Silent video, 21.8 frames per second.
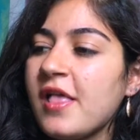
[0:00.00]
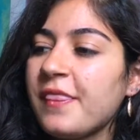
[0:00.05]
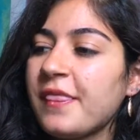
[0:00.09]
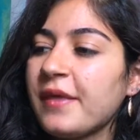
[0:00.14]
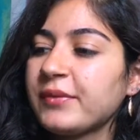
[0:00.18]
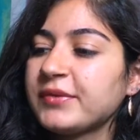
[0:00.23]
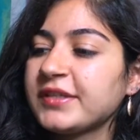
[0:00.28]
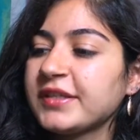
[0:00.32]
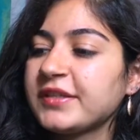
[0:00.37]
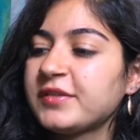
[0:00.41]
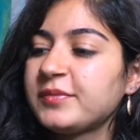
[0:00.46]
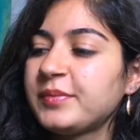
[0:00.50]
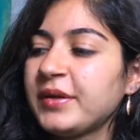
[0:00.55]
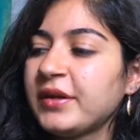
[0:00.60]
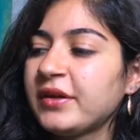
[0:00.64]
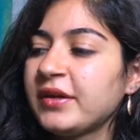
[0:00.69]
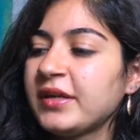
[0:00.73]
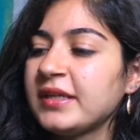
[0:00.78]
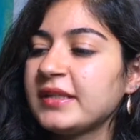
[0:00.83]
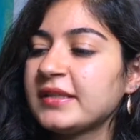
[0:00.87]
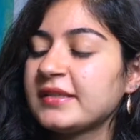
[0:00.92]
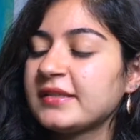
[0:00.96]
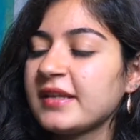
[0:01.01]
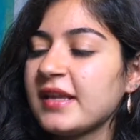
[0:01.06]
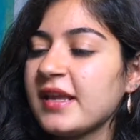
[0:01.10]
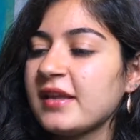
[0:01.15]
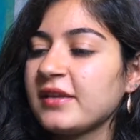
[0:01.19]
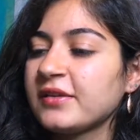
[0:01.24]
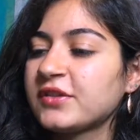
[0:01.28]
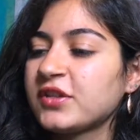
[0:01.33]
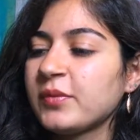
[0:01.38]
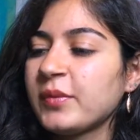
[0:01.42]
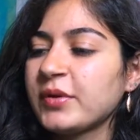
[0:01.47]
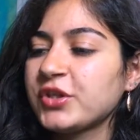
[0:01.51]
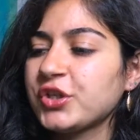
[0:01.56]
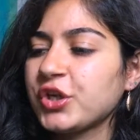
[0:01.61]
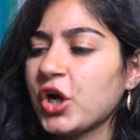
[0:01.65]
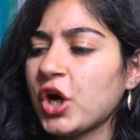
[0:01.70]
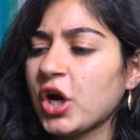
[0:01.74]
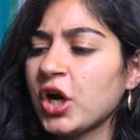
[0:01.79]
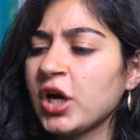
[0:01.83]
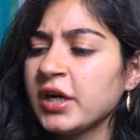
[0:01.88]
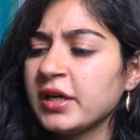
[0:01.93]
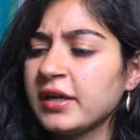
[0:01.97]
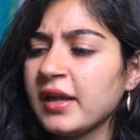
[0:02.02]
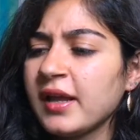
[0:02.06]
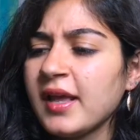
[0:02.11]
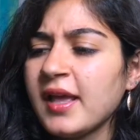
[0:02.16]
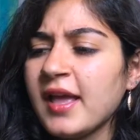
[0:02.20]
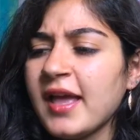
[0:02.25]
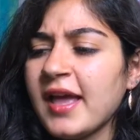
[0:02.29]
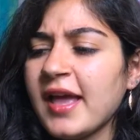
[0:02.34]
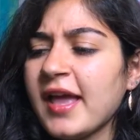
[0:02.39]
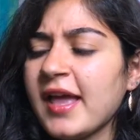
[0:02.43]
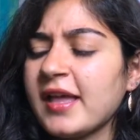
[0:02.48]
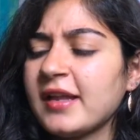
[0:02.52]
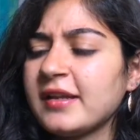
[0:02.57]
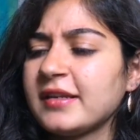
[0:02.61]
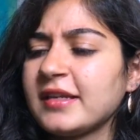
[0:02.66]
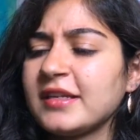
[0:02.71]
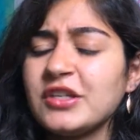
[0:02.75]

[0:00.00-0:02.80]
that was experiencing so much hurt and